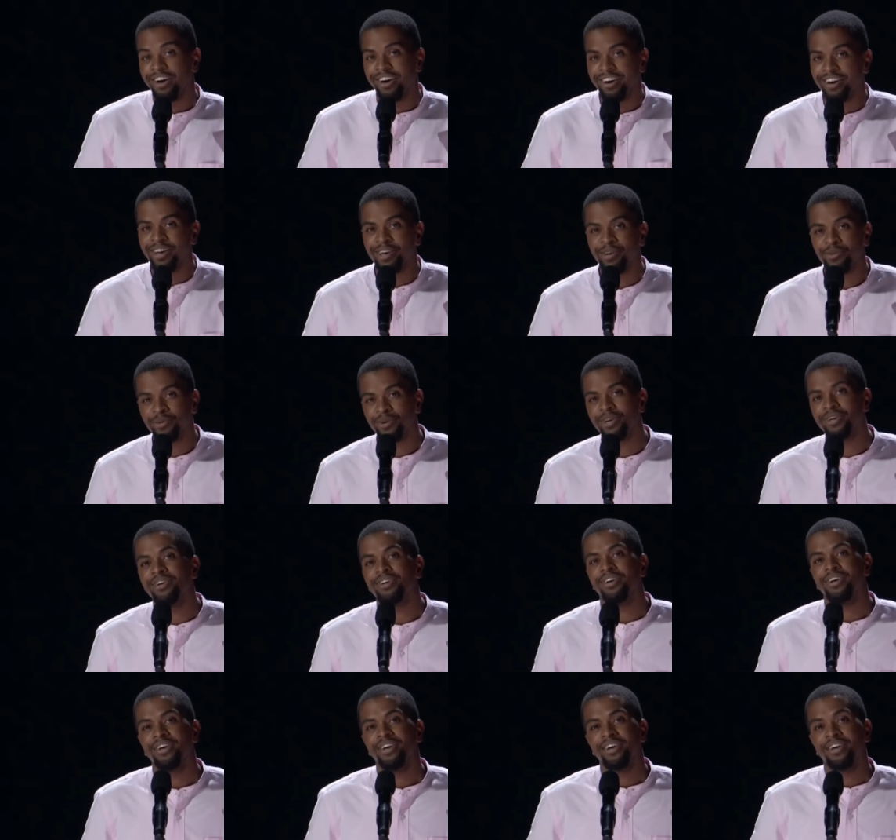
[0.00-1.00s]
All right, well,
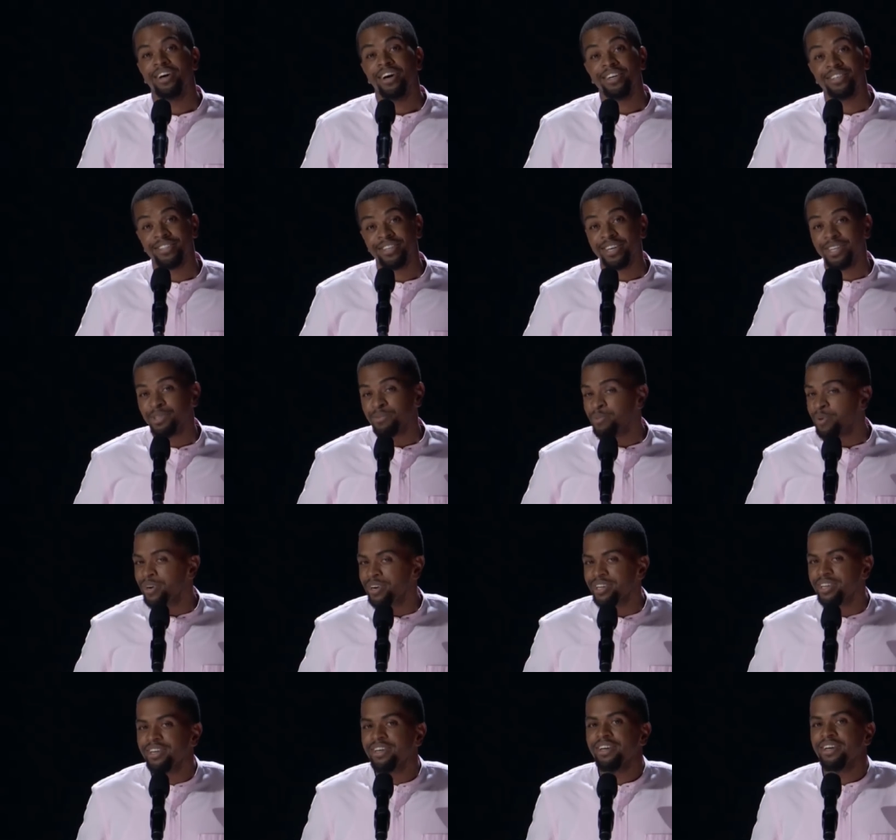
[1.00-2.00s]
I'll see you at the
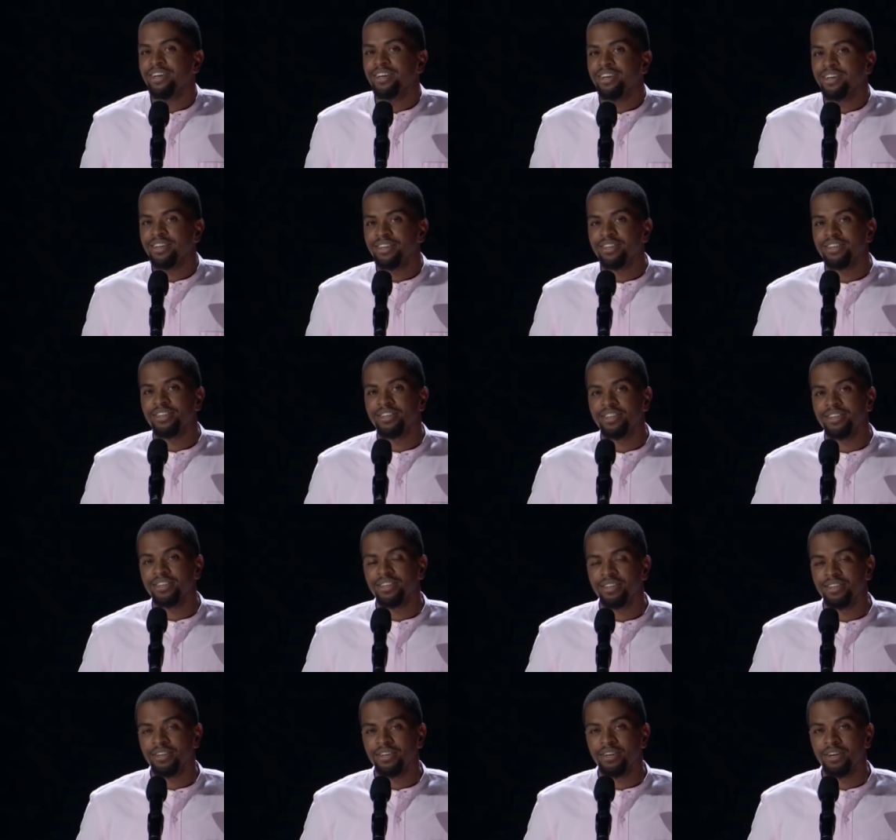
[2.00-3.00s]
party,
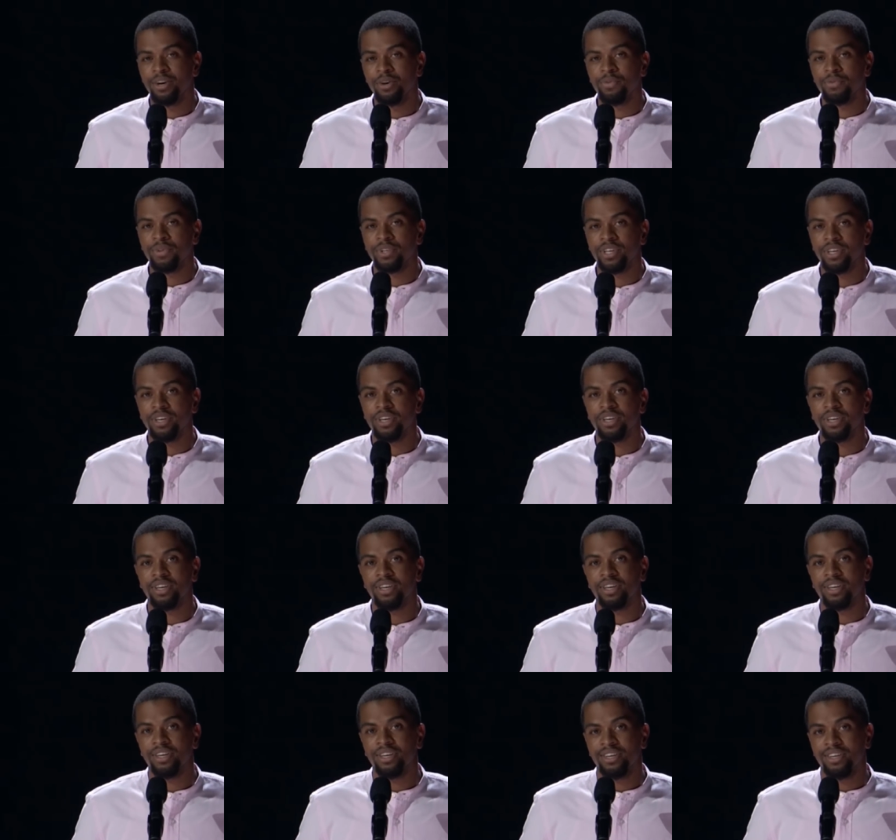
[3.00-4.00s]
hopefully.
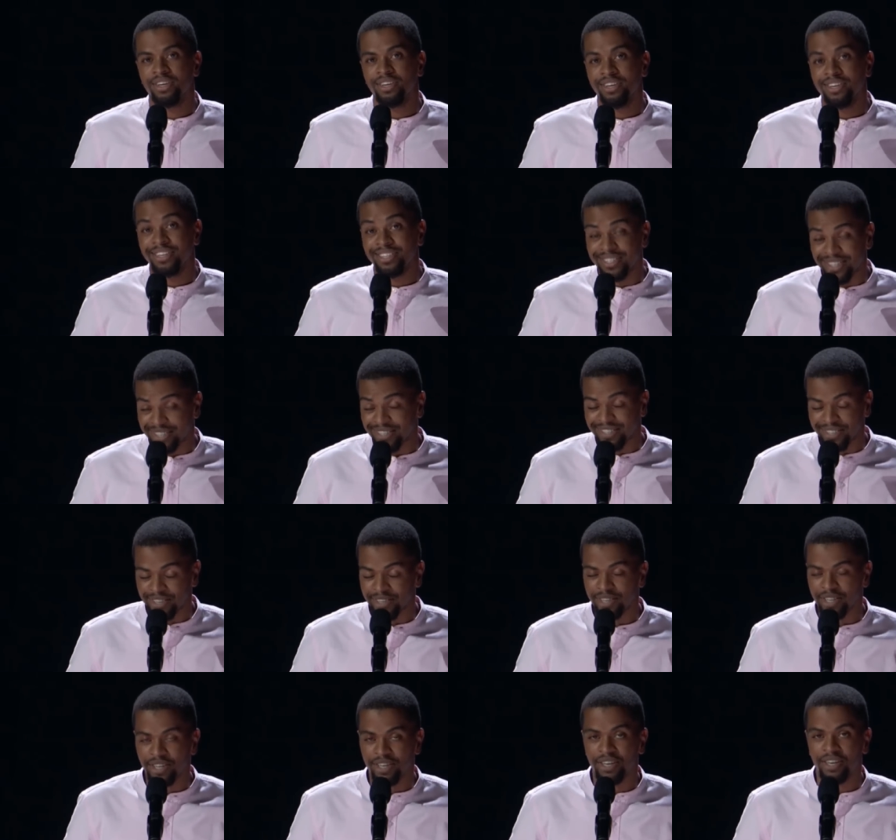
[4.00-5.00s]

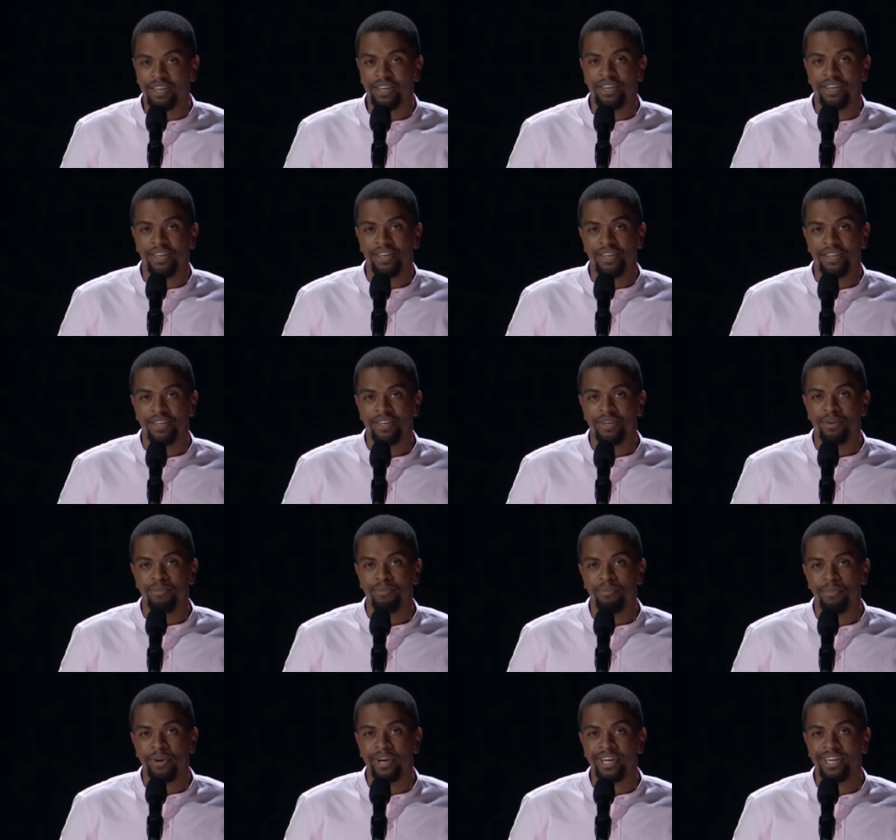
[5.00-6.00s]
Sincerely,
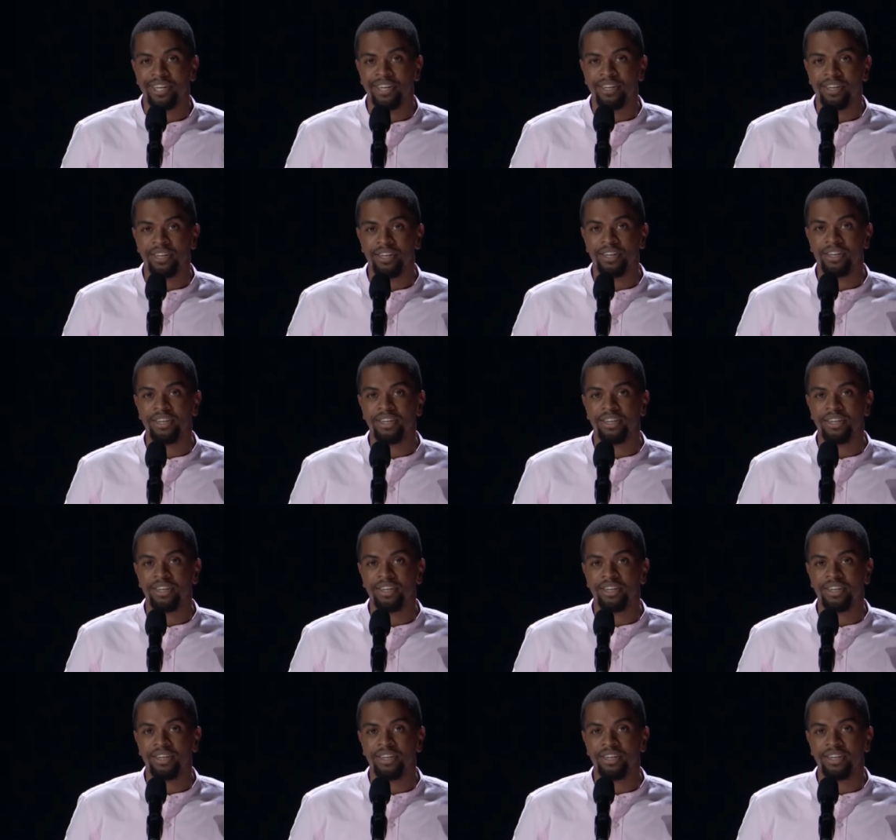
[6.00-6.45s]
Brandon.